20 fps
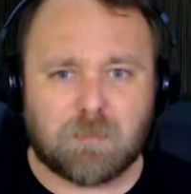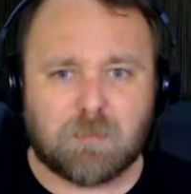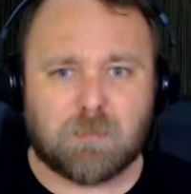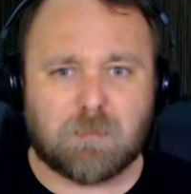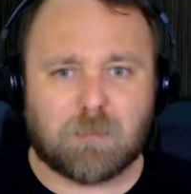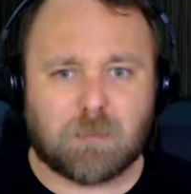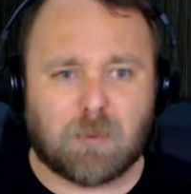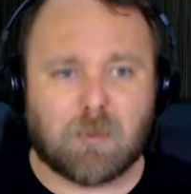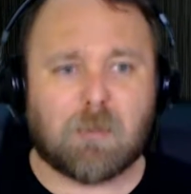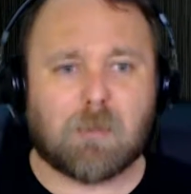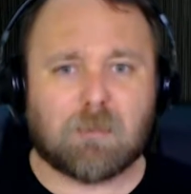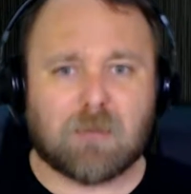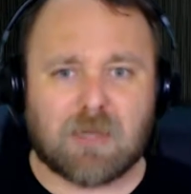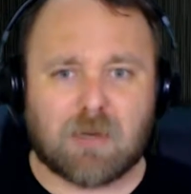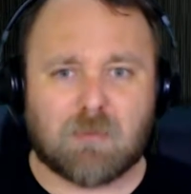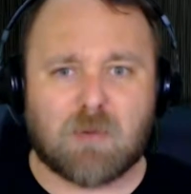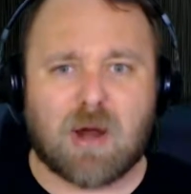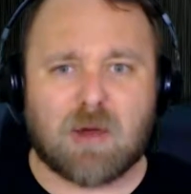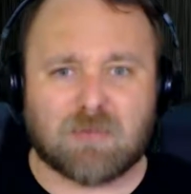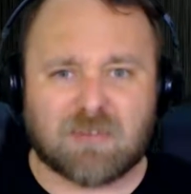probably
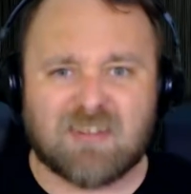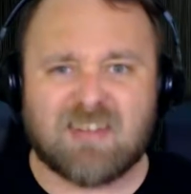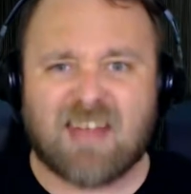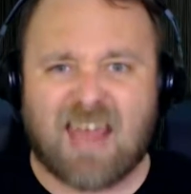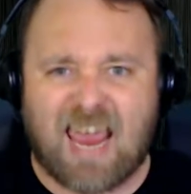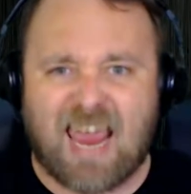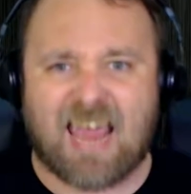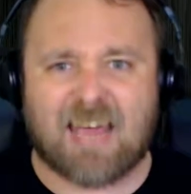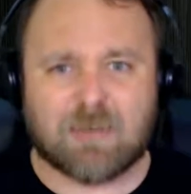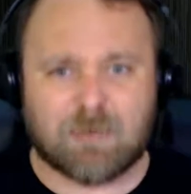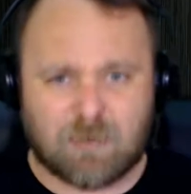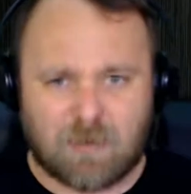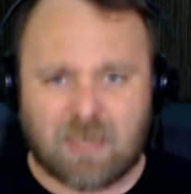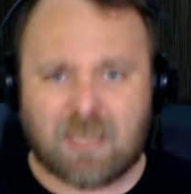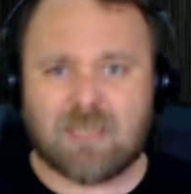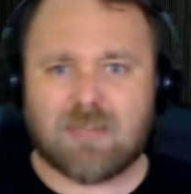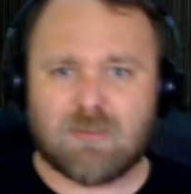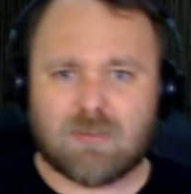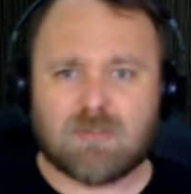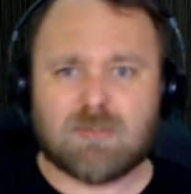around 10,
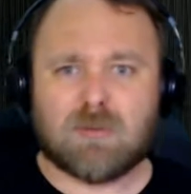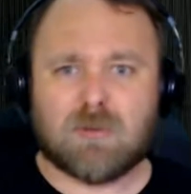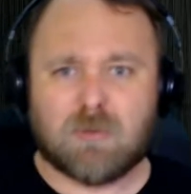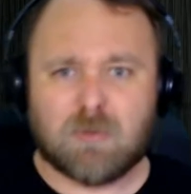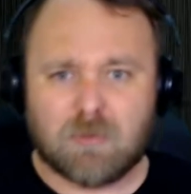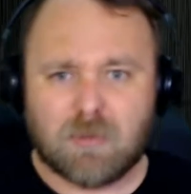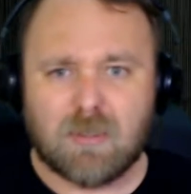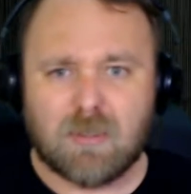right? So